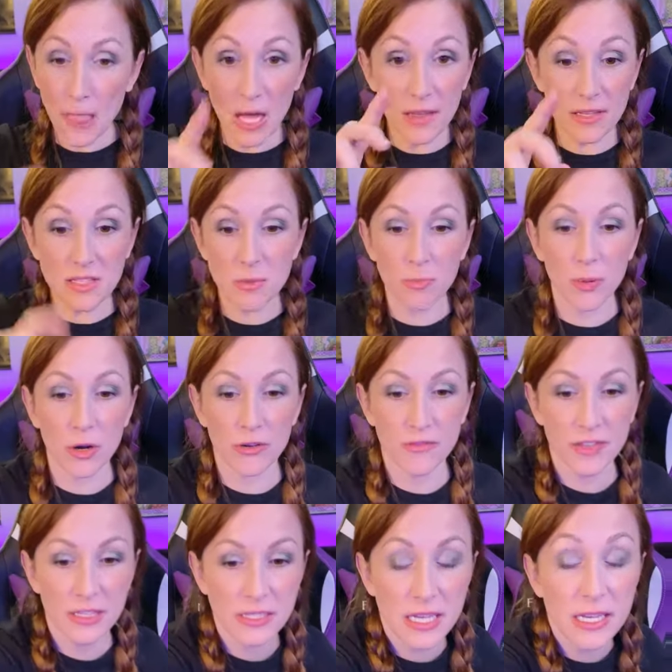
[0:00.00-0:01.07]
That's a
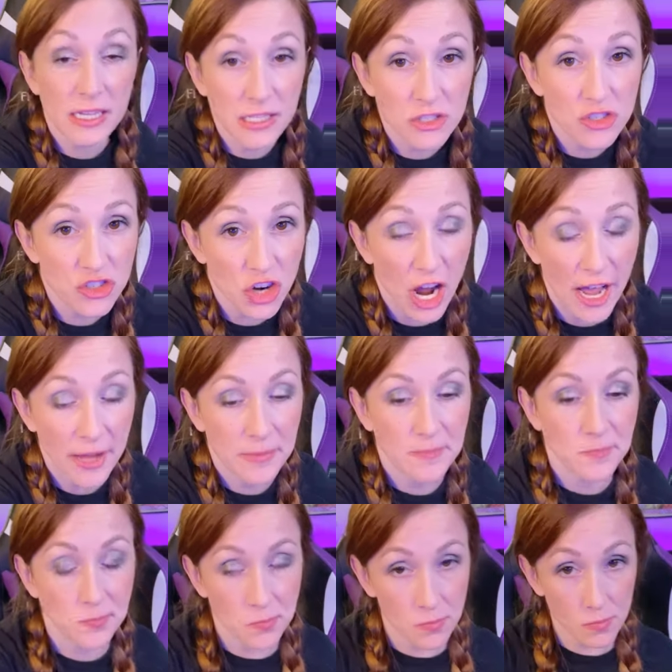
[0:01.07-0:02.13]
perfect, it is dry.
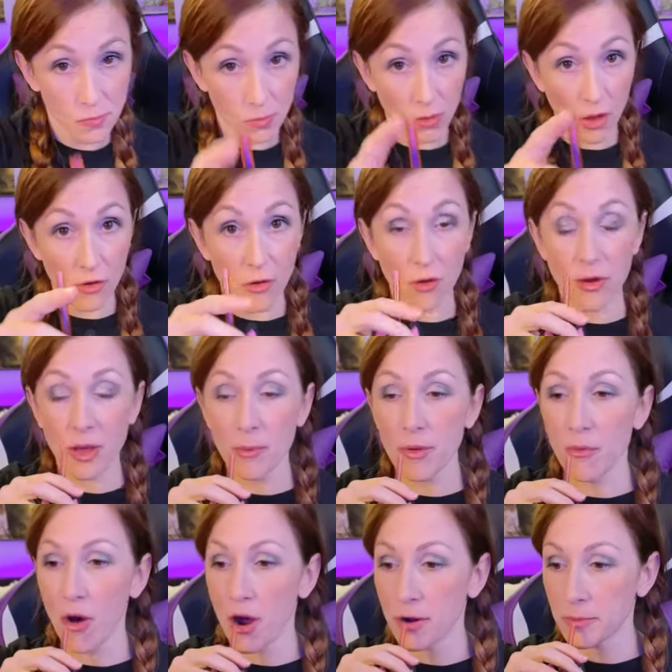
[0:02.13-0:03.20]
Don't get me
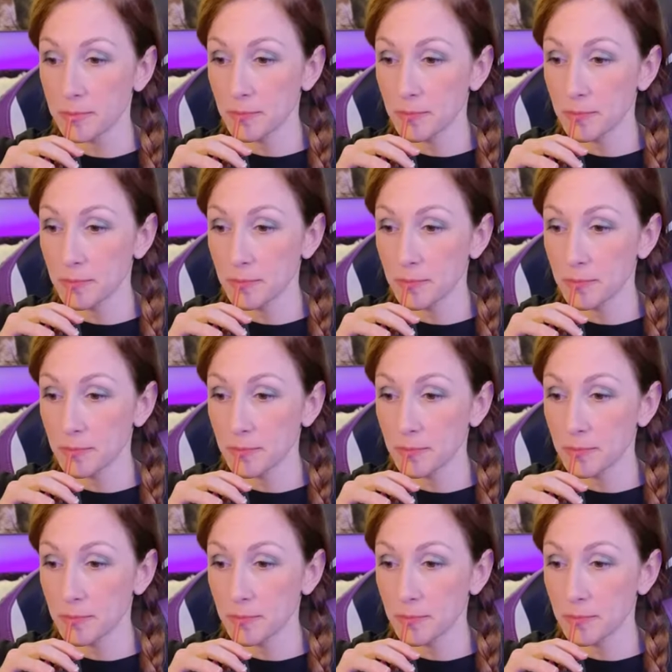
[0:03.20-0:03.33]
wrong.